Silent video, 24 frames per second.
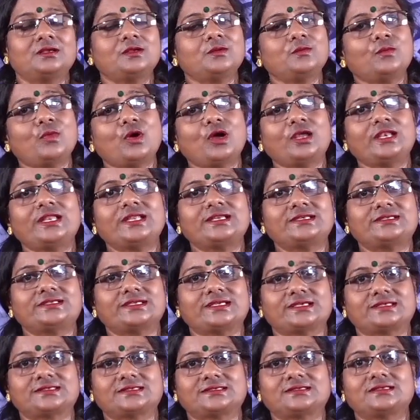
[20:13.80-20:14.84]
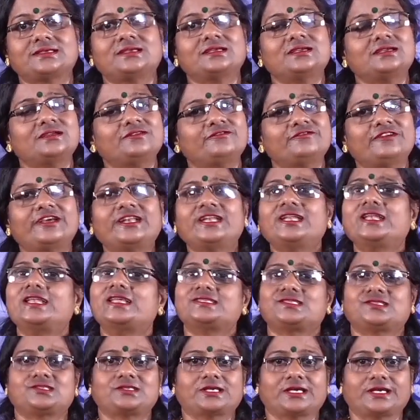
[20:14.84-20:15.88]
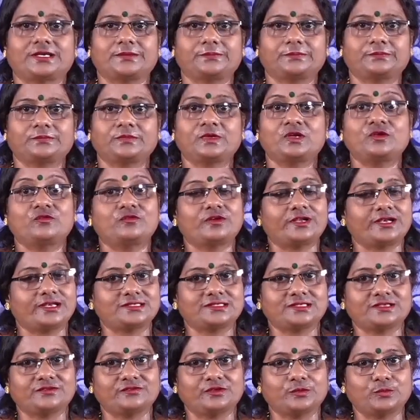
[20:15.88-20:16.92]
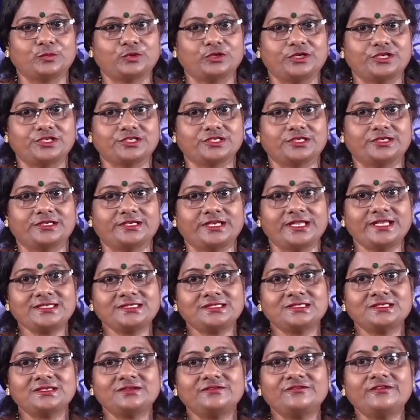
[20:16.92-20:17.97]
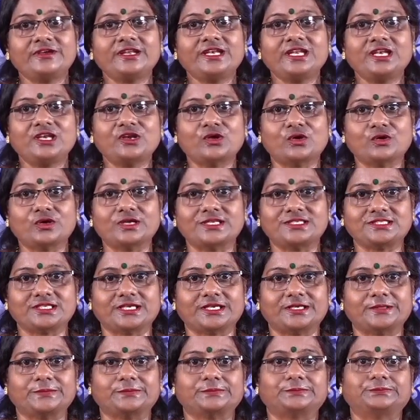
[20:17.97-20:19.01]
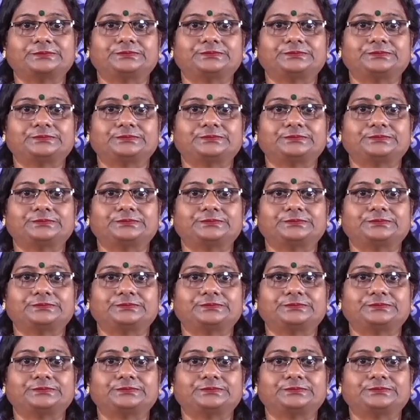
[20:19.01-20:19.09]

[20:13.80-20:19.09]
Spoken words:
Boiling takes very less time, whereas evaporation takes very longer time.